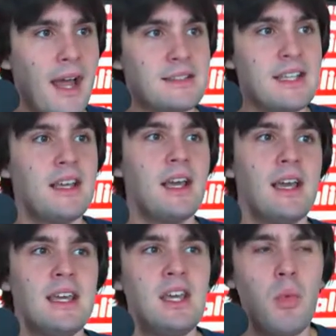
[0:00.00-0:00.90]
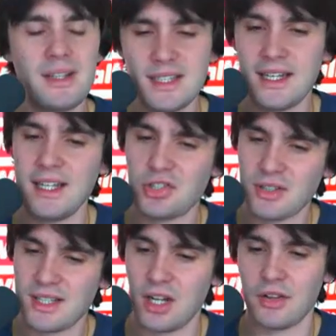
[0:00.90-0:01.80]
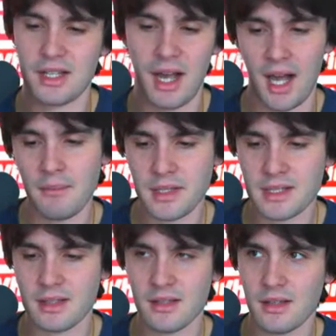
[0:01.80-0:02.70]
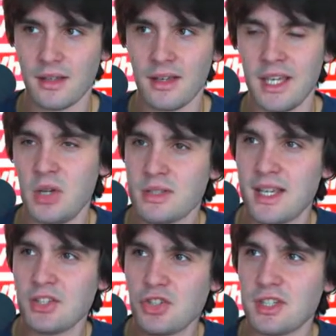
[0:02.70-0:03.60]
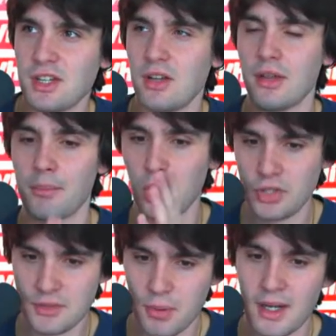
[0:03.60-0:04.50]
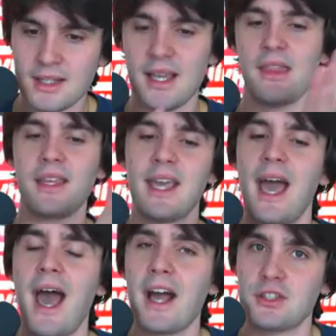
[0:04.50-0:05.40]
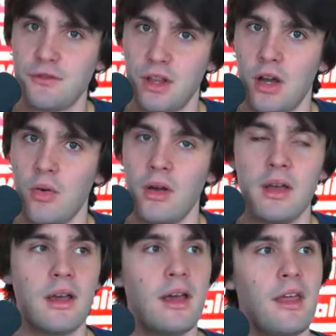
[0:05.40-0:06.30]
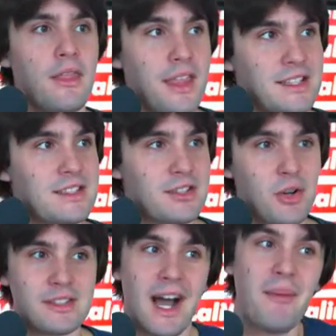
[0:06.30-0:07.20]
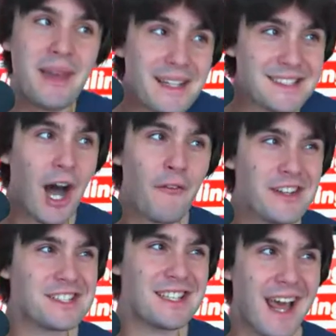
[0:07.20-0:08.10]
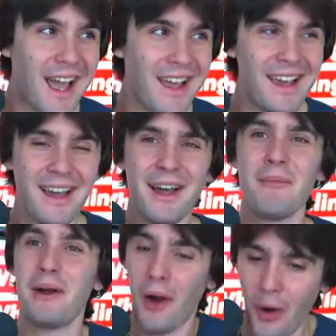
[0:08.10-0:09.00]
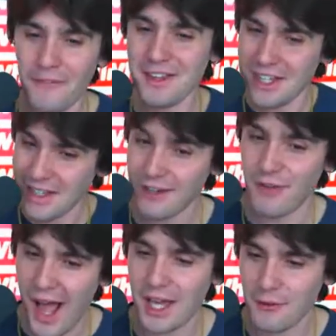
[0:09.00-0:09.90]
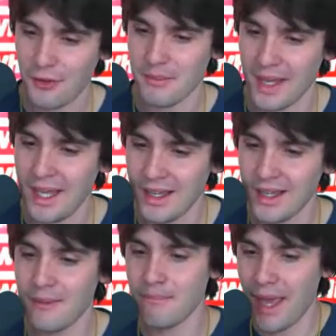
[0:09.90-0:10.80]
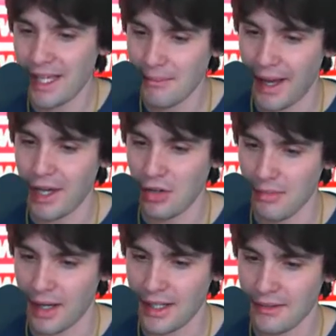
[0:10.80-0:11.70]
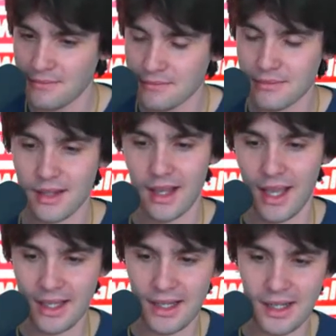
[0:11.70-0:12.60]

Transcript: See, he wasn't interested on the comps. He was interested on the purchase price and the cash flow. This is cool. I'm being selfish today, but hopefully you get value from me making my own money and get